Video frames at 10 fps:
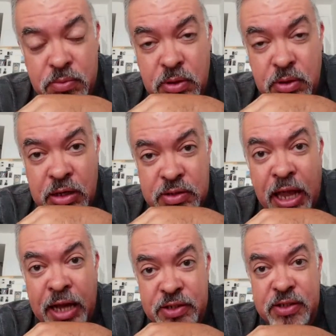uh,
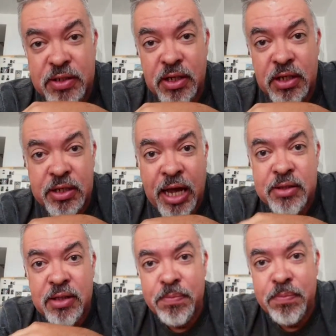texts in
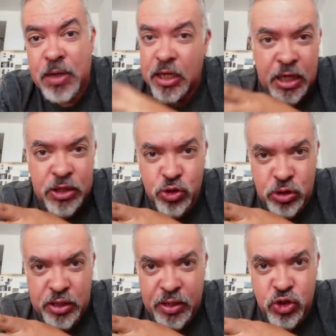Catalan, but I can't I
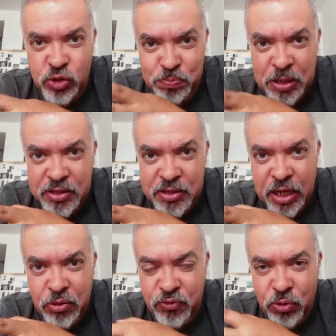can't speak the language
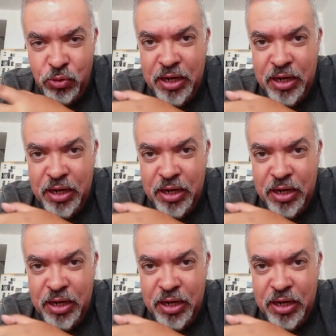for my life.